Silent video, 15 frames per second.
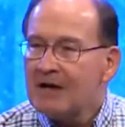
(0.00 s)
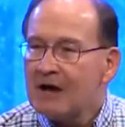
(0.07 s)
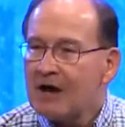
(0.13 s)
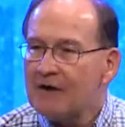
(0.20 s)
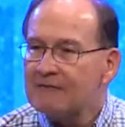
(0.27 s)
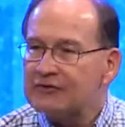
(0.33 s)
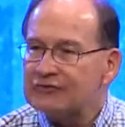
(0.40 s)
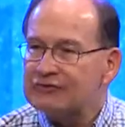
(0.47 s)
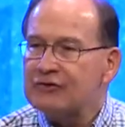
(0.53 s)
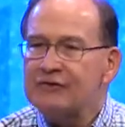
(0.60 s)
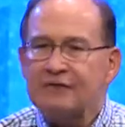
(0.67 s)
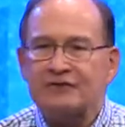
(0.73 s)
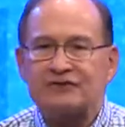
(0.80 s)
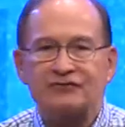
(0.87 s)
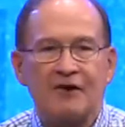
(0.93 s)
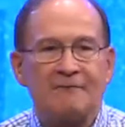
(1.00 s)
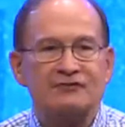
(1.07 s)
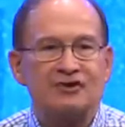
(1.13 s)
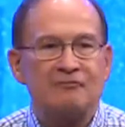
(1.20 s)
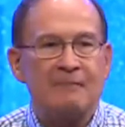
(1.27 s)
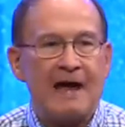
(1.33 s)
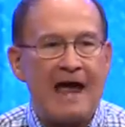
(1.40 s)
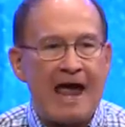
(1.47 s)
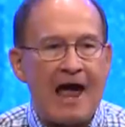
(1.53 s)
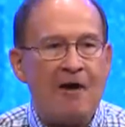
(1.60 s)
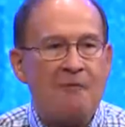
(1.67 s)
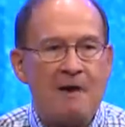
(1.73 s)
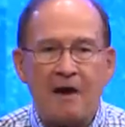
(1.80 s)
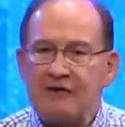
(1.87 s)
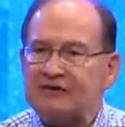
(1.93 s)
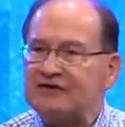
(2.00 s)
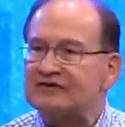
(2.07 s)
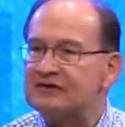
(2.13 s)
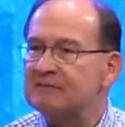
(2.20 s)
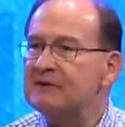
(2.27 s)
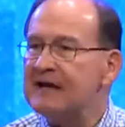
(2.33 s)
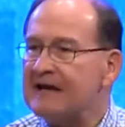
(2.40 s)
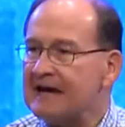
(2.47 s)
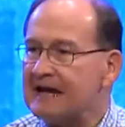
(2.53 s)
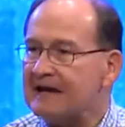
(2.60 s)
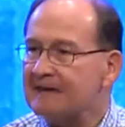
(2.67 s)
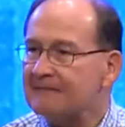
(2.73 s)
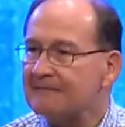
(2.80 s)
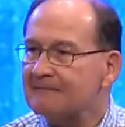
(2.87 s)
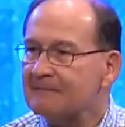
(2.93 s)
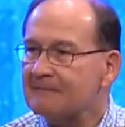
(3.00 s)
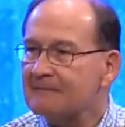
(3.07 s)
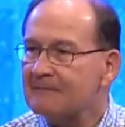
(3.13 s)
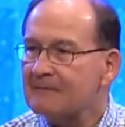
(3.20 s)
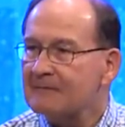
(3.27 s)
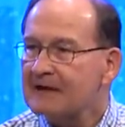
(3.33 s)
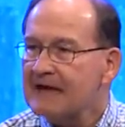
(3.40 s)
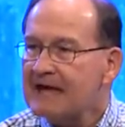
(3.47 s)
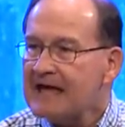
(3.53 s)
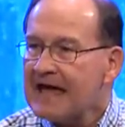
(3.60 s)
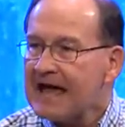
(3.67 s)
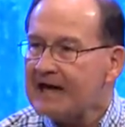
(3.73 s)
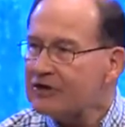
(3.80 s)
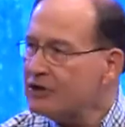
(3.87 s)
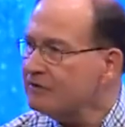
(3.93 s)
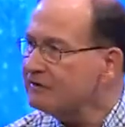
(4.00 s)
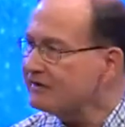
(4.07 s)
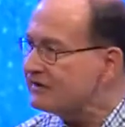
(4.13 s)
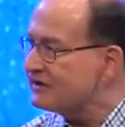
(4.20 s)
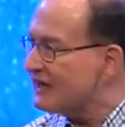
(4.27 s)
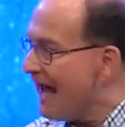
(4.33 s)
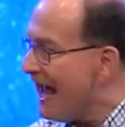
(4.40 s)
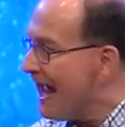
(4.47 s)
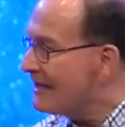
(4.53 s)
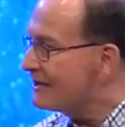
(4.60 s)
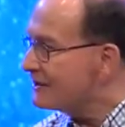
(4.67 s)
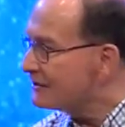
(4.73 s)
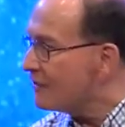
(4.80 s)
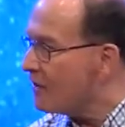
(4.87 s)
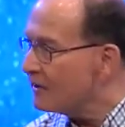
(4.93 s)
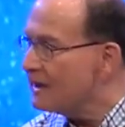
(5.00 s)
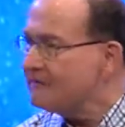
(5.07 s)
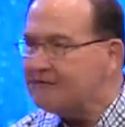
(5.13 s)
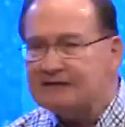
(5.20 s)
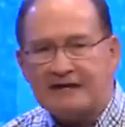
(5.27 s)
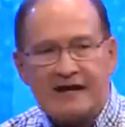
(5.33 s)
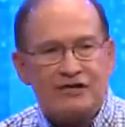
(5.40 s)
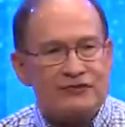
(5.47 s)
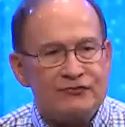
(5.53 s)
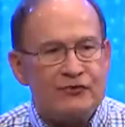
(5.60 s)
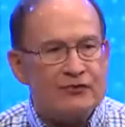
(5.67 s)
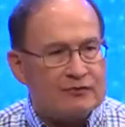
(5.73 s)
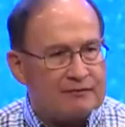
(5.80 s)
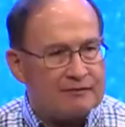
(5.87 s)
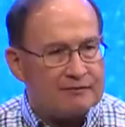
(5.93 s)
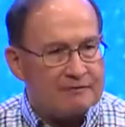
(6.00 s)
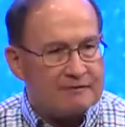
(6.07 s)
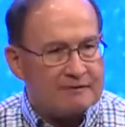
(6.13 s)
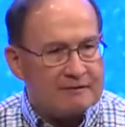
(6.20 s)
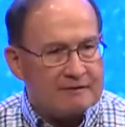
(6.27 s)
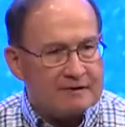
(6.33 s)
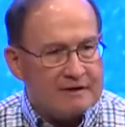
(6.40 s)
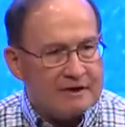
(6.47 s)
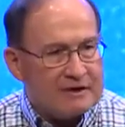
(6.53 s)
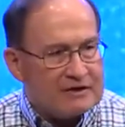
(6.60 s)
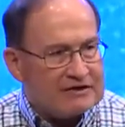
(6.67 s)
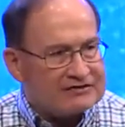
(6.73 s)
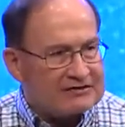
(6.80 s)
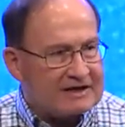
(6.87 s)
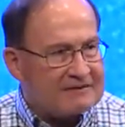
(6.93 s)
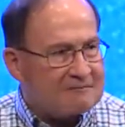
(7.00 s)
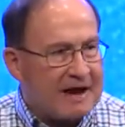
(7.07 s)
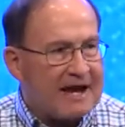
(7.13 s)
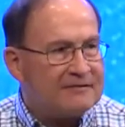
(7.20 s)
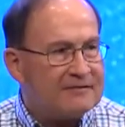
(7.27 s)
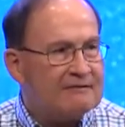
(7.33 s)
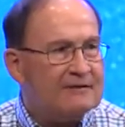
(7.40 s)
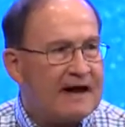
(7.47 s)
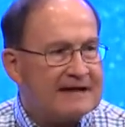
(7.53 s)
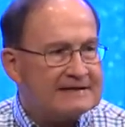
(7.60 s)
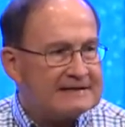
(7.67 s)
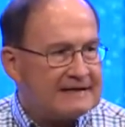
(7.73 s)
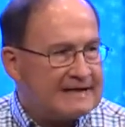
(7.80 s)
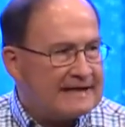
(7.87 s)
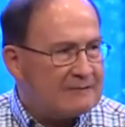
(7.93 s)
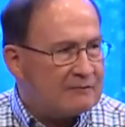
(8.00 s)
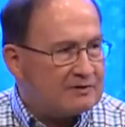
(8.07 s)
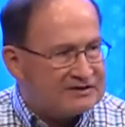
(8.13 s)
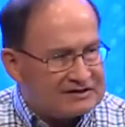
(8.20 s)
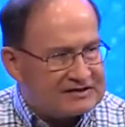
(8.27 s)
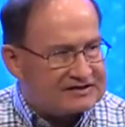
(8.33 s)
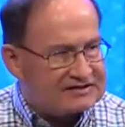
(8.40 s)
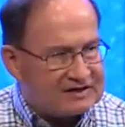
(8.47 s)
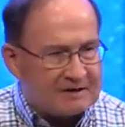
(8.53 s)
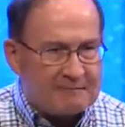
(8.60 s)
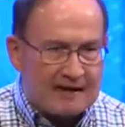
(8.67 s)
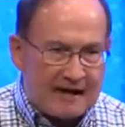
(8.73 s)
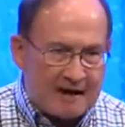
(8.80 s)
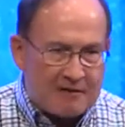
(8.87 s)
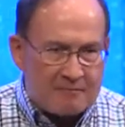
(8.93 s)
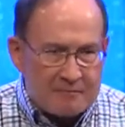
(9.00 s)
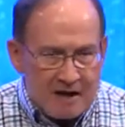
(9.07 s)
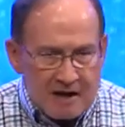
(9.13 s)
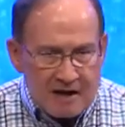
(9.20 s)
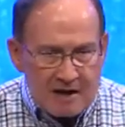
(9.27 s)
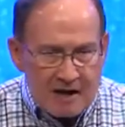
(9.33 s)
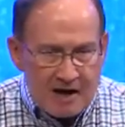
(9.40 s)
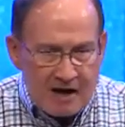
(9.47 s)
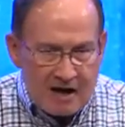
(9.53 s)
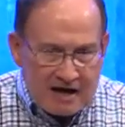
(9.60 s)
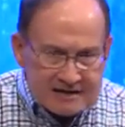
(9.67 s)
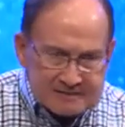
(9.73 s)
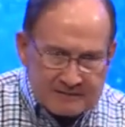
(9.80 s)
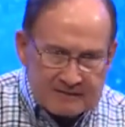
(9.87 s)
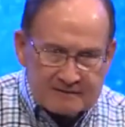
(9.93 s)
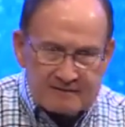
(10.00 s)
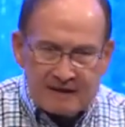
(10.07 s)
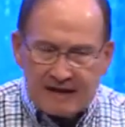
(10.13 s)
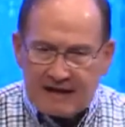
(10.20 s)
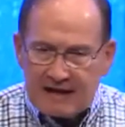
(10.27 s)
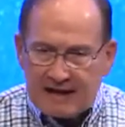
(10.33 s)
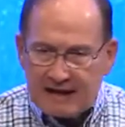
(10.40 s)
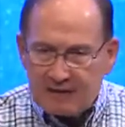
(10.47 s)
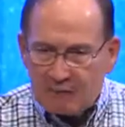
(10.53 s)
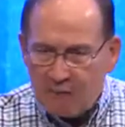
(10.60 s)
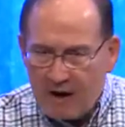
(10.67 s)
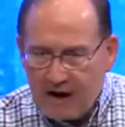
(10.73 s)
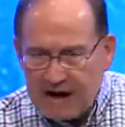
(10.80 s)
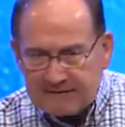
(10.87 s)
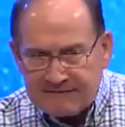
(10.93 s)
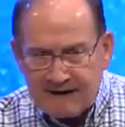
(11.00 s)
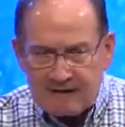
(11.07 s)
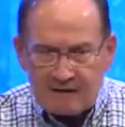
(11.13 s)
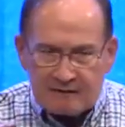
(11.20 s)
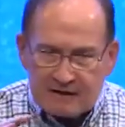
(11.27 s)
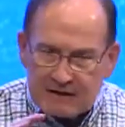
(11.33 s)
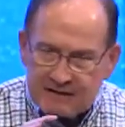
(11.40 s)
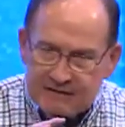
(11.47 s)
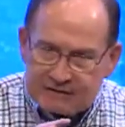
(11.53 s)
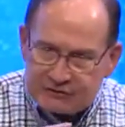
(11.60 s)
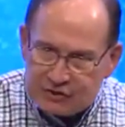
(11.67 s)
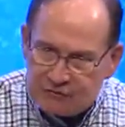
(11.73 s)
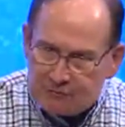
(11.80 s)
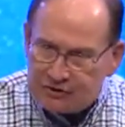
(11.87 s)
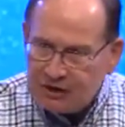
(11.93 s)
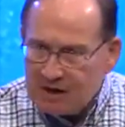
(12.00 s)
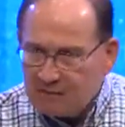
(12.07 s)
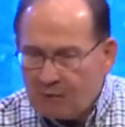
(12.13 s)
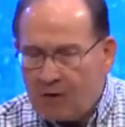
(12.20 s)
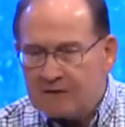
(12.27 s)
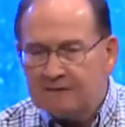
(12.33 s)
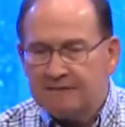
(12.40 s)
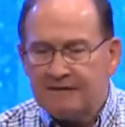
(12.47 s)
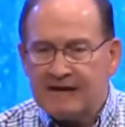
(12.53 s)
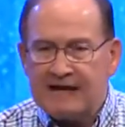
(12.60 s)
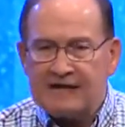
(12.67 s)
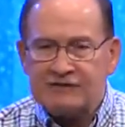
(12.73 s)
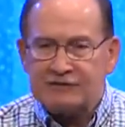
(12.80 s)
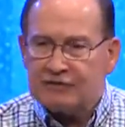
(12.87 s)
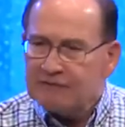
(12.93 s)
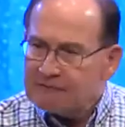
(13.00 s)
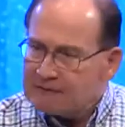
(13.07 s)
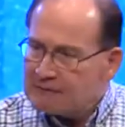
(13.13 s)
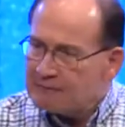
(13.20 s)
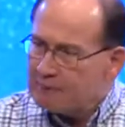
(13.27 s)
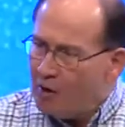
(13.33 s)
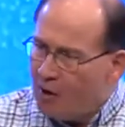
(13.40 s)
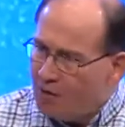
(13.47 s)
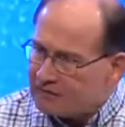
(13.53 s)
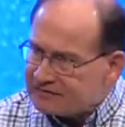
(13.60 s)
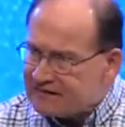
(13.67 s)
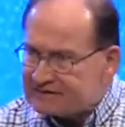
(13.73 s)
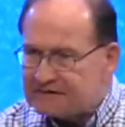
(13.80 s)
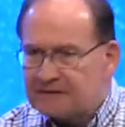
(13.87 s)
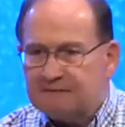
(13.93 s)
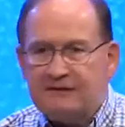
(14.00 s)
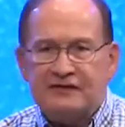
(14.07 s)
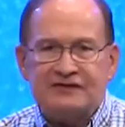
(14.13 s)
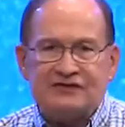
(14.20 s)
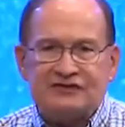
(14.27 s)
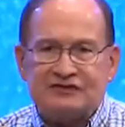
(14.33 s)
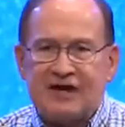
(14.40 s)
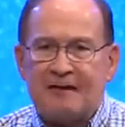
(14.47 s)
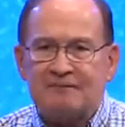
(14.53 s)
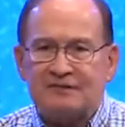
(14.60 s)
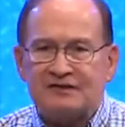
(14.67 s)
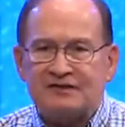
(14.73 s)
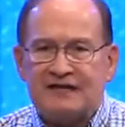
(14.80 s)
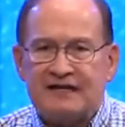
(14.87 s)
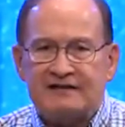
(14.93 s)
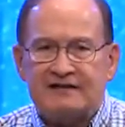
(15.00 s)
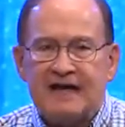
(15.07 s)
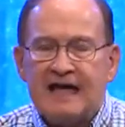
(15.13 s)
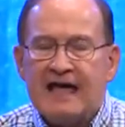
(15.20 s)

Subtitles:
of the truth of Scripture about how marriage is to be, and you decide to start living that truth. You study Matthew 19 and what Jesus said about how a husband and a wife, how the two become one flesh. Or you read what Paul says in Ephesians chapter 6,